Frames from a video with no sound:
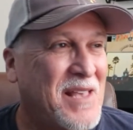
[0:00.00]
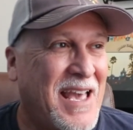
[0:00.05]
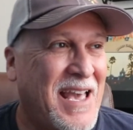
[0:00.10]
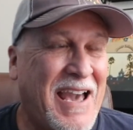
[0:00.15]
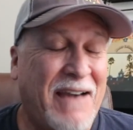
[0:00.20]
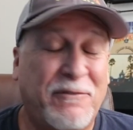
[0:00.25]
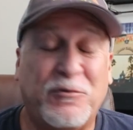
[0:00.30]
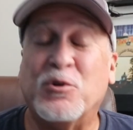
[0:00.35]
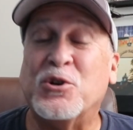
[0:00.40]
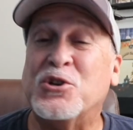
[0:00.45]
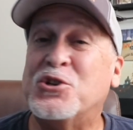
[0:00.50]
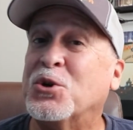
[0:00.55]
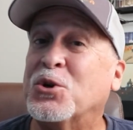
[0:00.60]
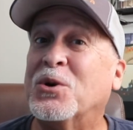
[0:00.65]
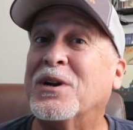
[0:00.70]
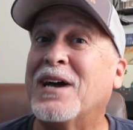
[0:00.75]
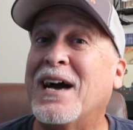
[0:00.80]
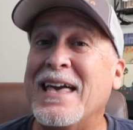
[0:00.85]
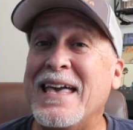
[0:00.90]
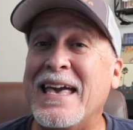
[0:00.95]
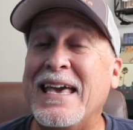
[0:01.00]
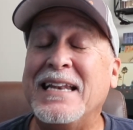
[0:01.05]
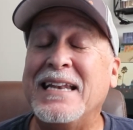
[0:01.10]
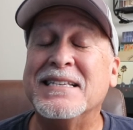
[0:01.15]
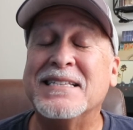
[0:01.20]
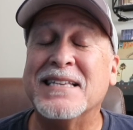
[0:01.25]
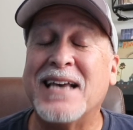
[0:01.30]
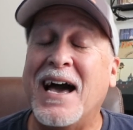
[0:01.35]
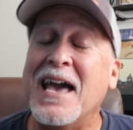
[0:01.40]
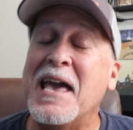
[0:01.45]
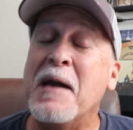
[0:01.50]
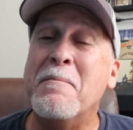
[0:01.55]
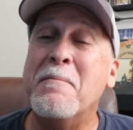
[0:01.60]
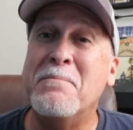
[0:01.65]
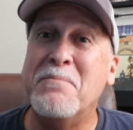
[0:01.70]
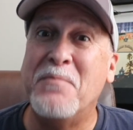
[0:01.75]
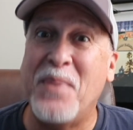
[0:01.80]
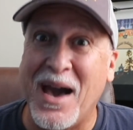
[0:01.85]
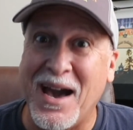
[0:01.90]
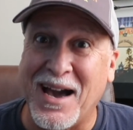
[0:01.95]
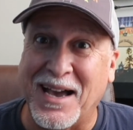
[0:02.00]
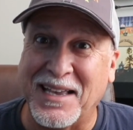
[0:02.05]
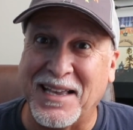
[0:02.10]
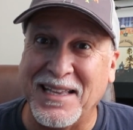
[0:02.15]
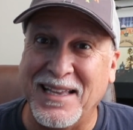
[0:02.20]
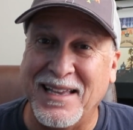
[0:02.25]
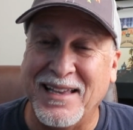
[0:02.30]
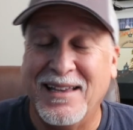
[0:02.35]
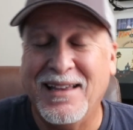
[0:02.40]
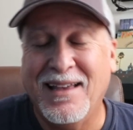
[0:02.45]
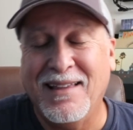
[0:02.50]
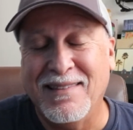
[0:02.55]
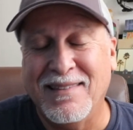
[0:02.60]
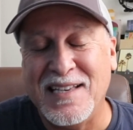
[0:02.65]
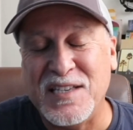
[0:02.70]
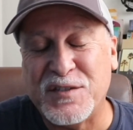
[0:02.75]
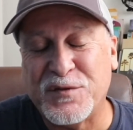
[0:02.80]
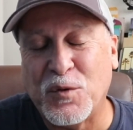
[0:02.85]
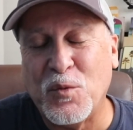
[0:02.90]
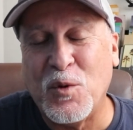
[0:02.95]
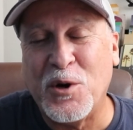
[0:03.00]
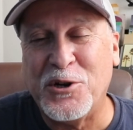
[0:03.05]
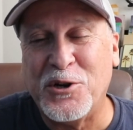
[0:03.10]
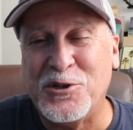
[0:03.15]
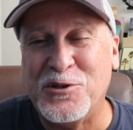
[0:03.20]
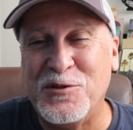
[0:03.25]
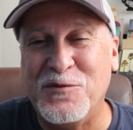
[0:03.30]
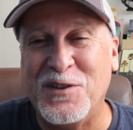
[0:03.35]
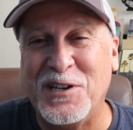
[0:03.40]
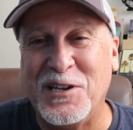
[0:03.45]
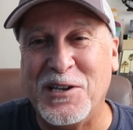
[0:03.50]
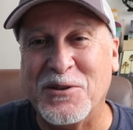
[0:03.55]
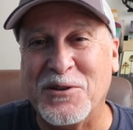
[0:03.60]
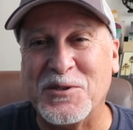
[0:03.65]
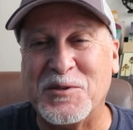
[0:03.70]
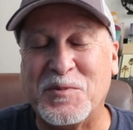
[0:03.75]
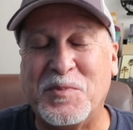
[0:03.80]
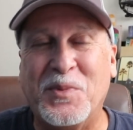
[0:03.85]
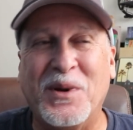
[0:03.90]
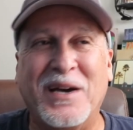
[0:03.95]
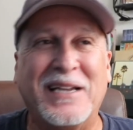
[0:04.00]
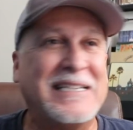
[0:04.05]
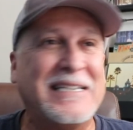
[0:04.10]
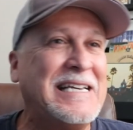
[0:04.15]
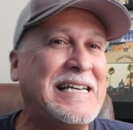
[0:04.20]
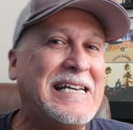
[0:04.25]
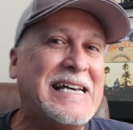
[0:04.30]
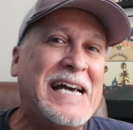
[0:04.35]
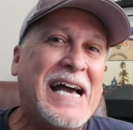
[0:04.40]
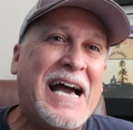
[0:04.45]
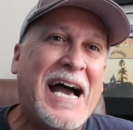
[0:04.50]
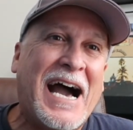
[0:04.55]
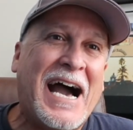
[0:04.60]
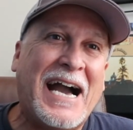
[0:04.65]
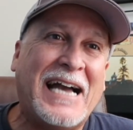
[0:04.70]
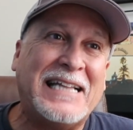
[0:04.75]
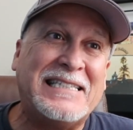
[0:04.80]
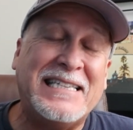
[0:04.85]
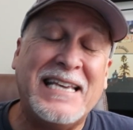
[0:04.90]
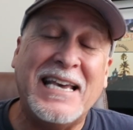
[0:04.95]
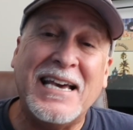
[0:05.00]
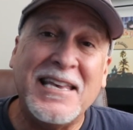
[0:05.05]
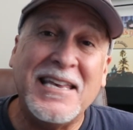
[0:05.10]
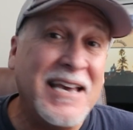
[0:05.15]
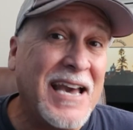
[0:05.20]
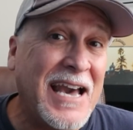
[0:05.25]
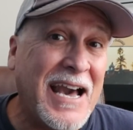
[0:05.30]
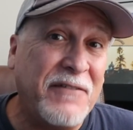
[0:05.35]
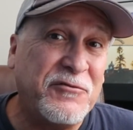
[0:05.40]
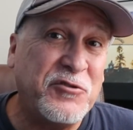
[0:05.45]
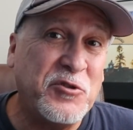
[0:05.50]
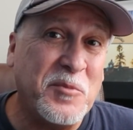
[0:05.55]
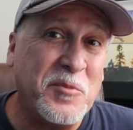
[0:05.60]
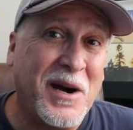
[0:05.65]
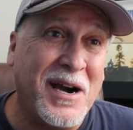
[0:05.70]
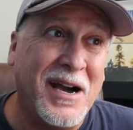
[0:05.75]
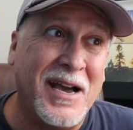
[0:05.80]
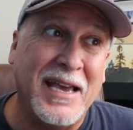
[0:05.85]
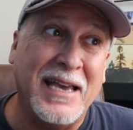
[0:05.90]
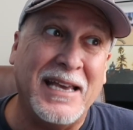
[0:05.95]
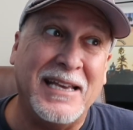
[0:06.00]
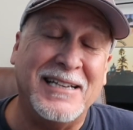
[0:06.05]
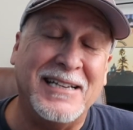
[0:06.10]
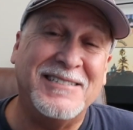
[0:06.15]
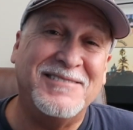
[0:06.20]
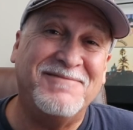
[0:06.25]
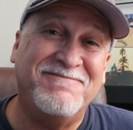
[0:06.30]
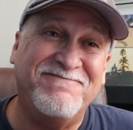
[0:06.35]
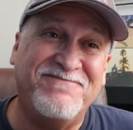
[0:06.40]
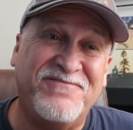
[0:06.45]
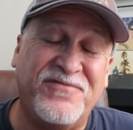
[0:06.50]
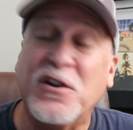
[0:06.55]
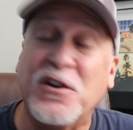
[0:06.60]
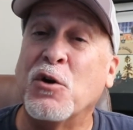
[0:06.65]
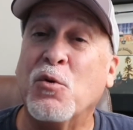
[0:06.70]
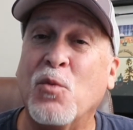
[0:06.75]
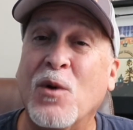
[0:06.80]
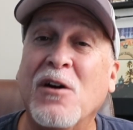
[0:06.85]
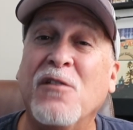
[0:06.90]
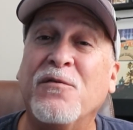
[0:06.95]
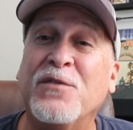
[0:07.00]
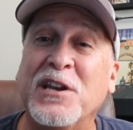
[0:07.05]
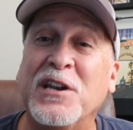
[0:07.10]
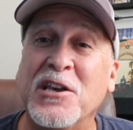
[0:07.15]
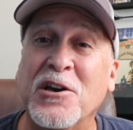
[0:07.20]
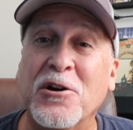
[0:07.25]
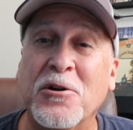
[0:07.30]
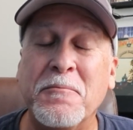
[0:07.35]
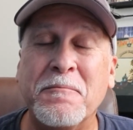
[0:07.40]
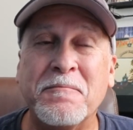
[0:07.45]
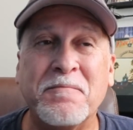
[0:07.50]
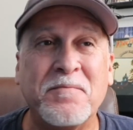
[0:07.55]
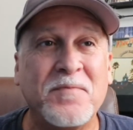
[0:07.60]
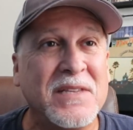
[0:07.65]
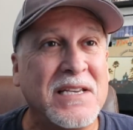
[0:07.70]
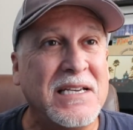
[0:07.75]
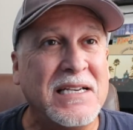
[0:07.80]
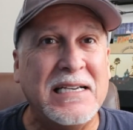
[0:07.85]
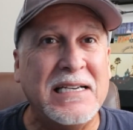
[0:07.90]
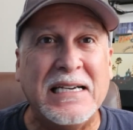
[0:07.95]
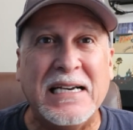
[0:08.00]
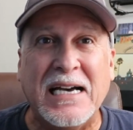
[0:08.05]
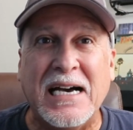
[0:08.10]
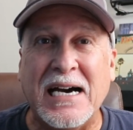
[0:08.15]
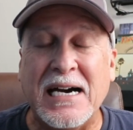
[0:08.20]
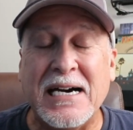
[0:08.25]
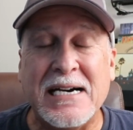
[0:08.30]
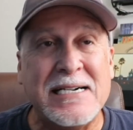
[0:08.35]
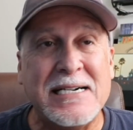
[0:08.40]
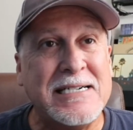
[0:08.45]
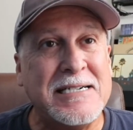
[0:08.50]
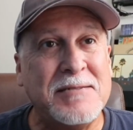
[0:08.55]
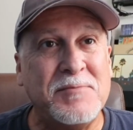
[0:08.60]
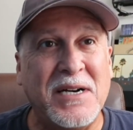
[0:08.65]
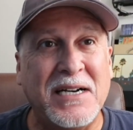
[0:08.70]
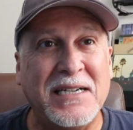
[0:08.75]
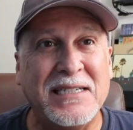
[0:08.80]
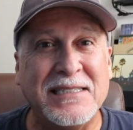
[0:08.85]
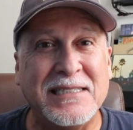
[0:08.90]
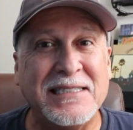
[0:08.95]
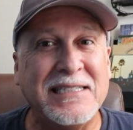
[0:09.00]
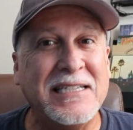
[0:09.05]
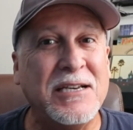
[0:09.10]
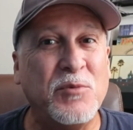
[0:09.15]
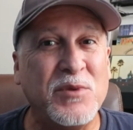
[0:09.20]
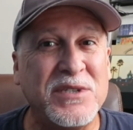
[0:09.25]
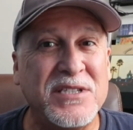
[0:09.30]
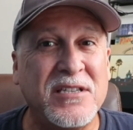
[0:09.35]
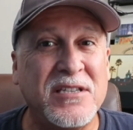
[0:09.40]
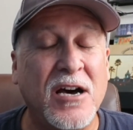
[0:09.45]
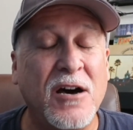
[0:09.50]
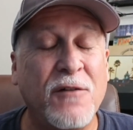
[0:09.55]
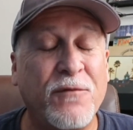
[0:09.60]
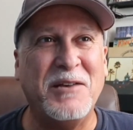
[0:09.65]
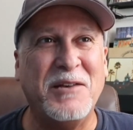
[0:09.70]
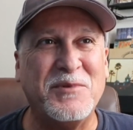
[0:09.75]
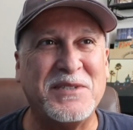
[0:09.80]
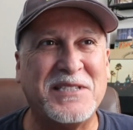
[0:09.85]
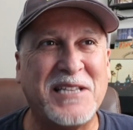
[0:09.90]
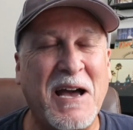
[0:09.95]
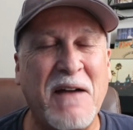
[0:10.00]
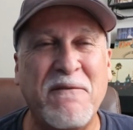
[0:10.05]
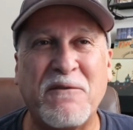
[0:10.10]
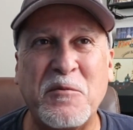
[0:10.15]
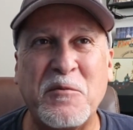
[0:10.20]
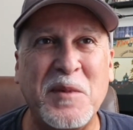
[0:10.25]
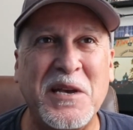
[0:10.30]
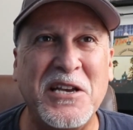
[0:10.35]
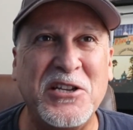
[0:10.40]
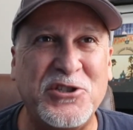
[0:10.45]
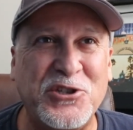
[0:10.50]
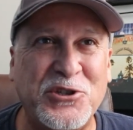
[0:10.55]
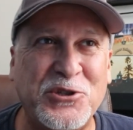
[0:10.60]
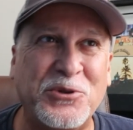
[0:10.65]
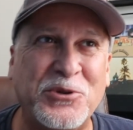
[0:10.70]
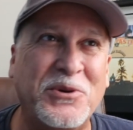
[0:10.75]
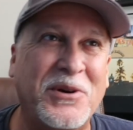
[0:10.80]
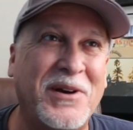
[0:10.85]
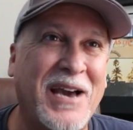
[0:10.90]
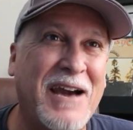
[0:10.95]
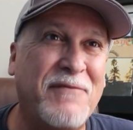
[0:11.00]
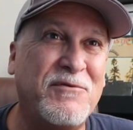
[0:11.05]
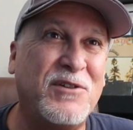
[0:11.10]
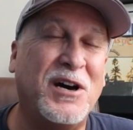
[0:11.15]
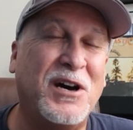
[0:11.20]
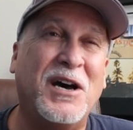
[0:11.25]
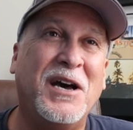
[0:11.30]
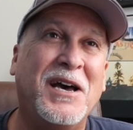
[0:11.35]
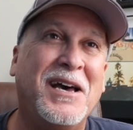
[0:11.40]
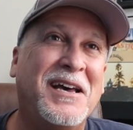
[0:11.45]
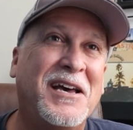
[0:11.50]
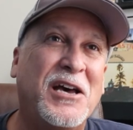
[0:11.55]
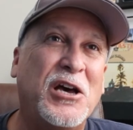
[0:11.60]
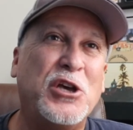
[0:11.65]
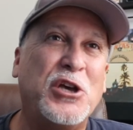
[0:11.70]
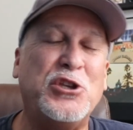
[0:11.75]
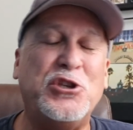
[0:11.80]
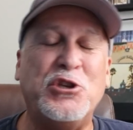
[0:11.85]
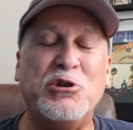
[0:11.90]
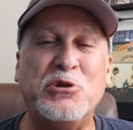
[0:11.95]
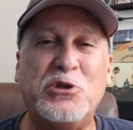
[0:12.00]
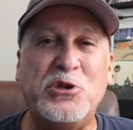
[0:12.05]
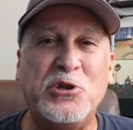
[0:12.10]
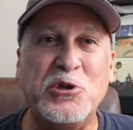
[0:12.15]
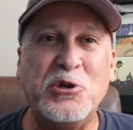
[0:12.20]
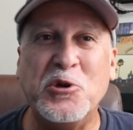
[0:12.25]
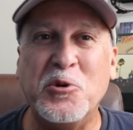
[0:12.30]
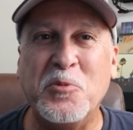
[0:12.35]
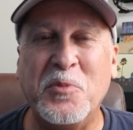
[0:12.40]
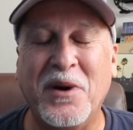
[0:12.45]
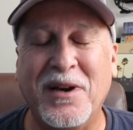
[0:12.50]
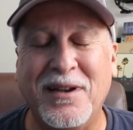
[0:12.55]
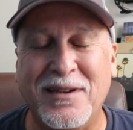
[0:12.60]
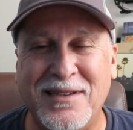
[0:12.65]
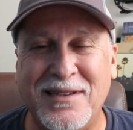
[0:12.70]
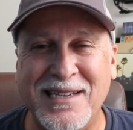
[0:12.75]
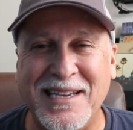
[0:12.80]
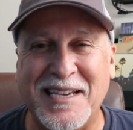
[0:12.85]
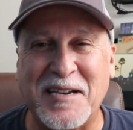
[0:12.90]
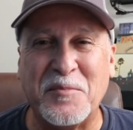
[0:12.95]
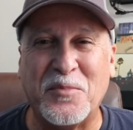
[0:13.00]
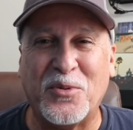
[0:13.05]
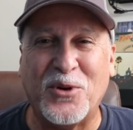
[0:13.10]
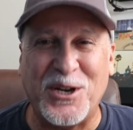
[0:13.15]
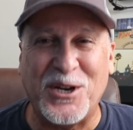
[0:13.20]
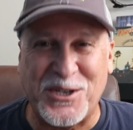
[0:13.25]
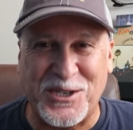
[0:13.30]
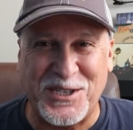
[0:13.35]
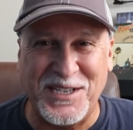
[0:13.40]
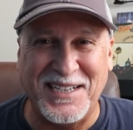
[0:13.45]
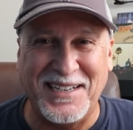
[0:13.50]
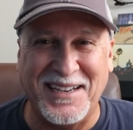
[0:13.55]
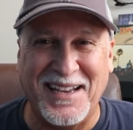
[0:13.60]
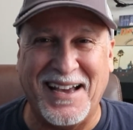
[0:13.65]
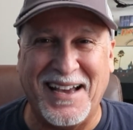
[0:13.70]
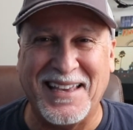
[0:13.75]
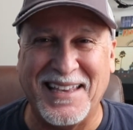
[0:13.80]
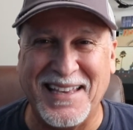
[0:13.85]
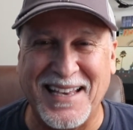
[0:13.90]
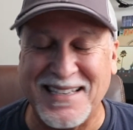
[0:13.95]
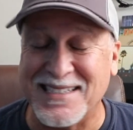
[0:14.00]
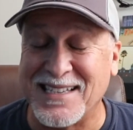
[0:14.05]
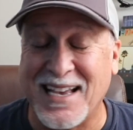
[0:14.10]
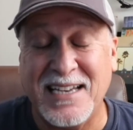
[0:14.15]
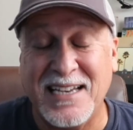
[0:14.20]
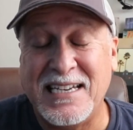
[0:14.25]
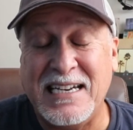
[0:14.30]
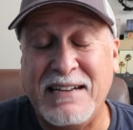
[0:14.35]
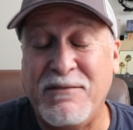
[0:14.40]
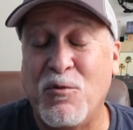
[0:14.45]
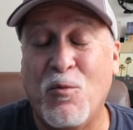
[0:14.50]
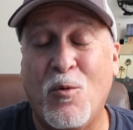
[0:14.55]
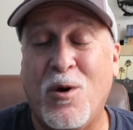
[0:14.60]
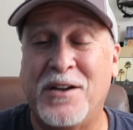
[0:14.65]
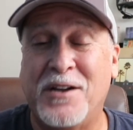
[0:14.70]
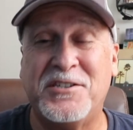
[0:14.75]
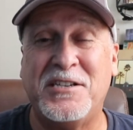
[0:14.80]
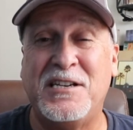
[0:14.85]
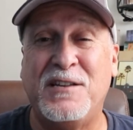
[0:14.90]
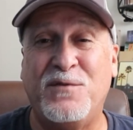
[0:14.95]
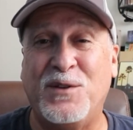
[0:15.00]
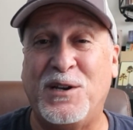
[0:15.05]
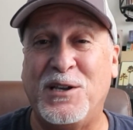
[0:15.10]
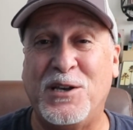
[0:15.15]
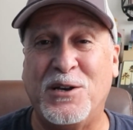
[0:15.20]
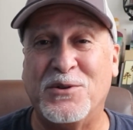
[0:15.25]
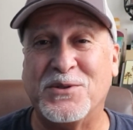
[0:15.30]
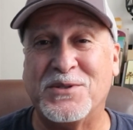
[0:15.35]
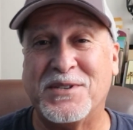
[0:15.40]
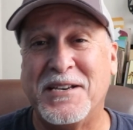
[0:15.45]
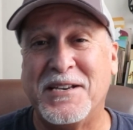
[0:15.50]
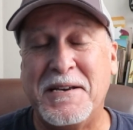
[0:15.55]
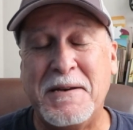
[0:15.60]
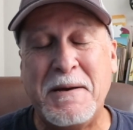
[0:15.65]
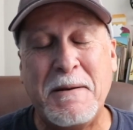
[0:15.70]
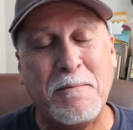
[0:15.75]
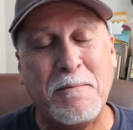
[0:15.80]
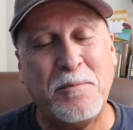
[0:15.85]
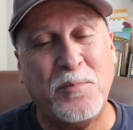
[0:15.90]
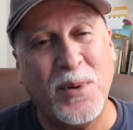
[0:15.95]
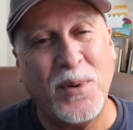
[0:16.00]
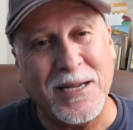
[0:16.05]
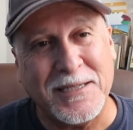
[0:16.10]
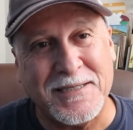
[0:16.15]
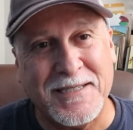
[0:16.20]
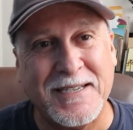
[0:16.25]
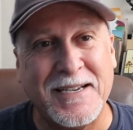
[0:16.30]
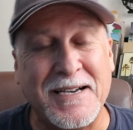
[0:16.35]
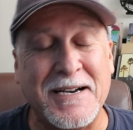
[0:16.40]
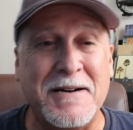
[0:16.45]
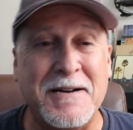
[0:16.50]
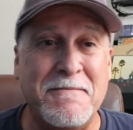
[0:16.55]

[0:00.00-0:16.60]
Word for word: After a short hiatus, I am back, at least for one or two videos. But I tell you, after my farewell video, it was tough. It was time for me to have a YouTube decompression, I guess. I didn't even watch any videos, but